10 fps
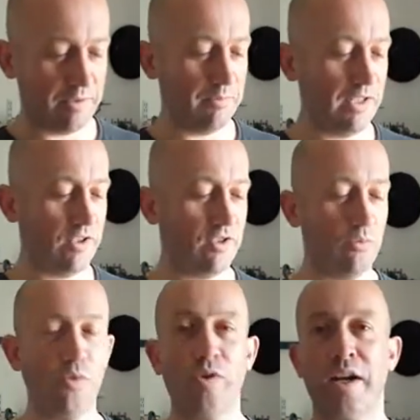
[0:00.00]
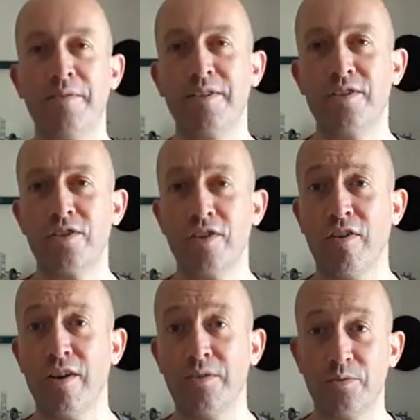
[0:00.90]
Miniature wargaming
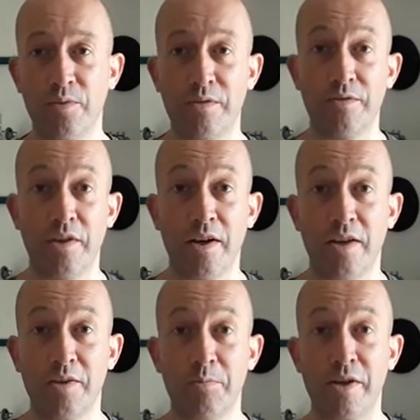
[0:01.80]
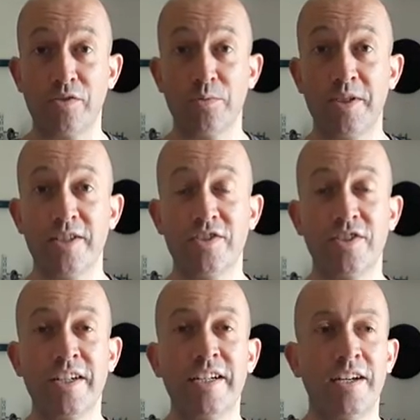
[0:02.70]
started with the metal minis.
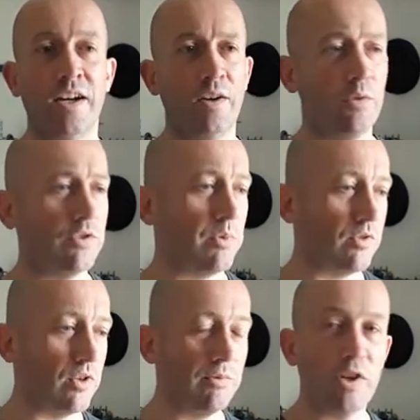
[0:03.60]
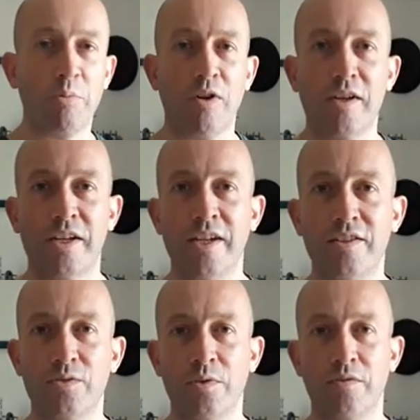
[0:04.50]
Once upon a time you could buy
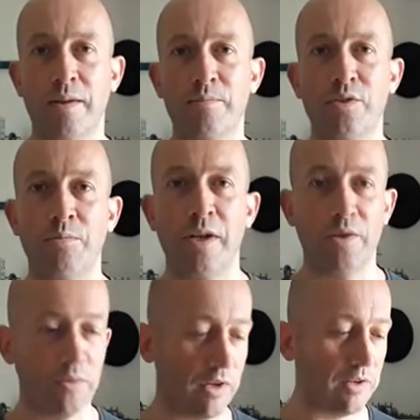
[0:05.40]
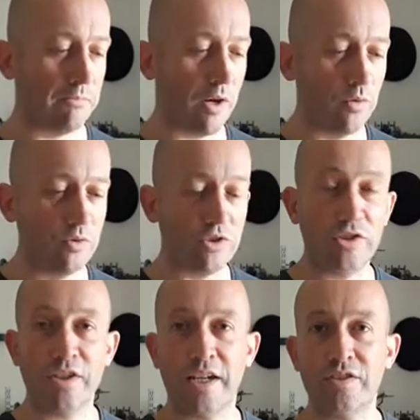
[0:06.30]
kits with lumps of metal and a mould, and you
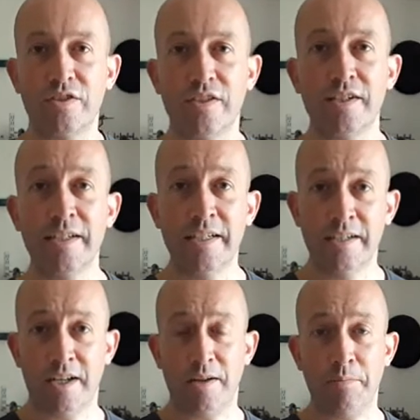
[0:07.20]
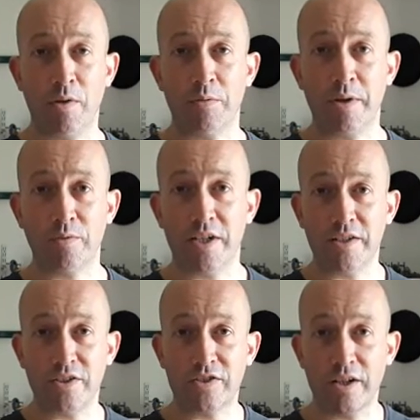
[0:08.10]
could actually melt the metal
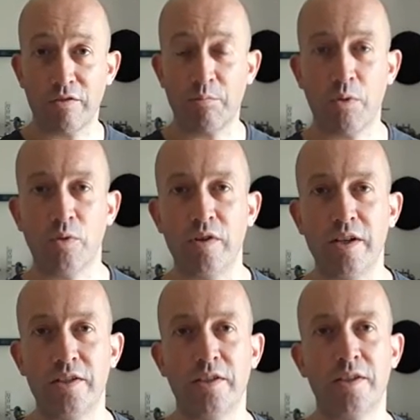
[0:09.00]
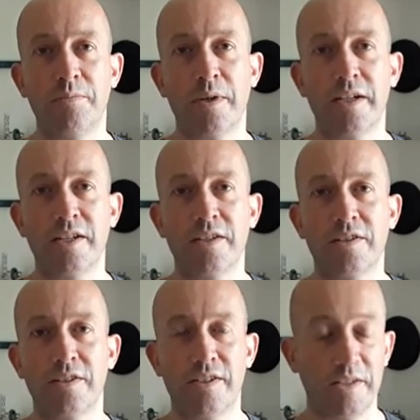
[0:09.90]
down yourself, pour it in and make
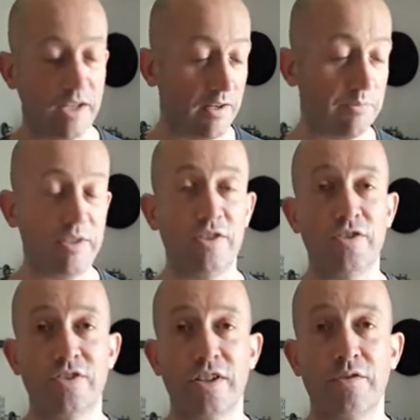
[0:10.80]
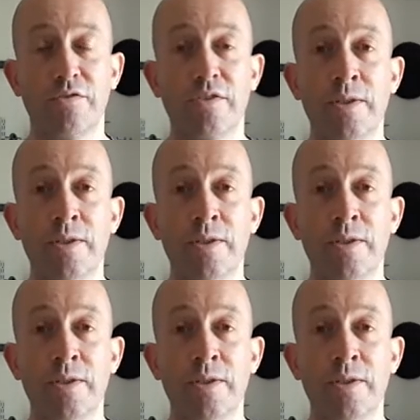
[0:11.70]
the minis yourself.